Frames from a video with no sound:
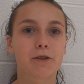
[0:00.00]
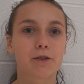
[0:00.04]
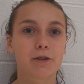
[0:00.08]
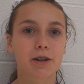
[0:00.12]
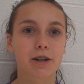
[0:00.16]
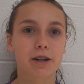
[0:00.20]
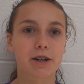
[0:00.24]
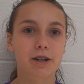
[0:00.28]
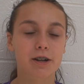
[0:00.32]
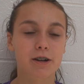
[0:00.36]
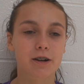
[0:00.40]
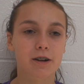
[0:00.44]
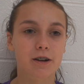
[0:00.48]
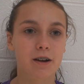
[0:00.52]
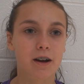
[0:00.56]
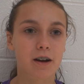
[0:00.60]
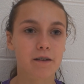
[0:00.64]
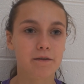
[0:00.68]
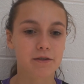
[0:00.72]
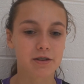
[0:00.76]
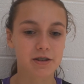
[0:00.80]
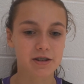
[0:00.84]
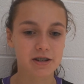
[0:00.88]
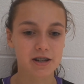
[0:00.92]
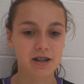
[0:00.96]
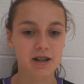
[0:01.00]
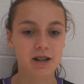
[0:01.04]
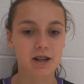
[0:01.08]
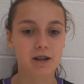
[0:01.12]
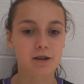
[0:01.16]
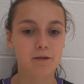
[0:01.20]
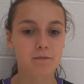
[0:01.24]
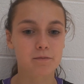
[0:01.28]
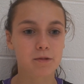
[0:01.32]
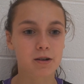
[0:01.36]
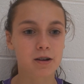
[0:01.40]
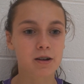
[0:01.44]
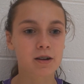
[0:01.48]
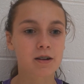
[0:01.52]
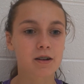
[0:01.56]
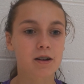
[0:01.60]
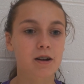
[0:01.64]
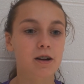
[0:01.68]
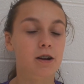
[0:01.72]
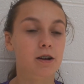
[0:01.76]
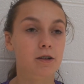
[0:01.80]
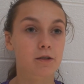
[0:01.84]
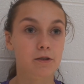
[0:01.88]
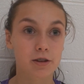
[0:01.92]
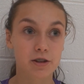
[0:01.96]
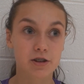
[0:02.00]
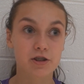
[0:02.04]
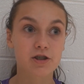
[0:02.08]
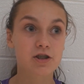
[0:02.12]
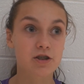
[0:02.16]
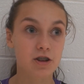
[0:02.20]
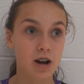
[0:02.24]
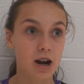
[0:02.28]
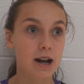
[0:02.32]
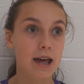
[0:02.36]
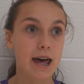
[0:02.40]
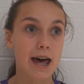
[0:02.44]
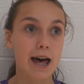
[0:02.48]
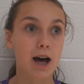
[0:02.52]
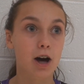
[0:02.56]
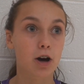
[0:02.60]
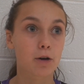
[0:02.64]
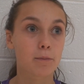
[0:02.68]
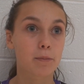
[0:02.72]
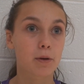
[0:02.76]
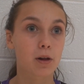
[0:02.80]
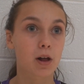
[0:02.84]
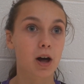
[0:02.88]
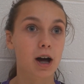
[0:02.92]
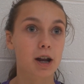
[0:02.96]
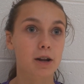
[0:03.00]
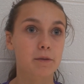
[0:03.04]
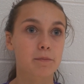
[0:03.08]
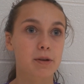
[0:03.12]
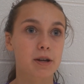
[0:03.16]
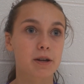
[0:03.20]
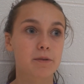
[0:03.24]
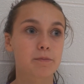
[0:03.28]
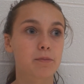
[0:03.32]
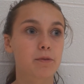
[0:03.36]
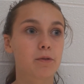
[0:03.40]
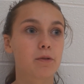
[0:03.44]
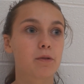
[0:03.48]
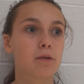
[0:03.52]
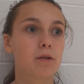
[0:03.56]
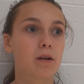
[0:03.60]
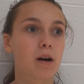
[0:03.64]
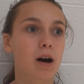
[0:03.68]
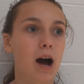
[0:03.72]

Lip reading: the leader of the team, or at least try to help a lot of people.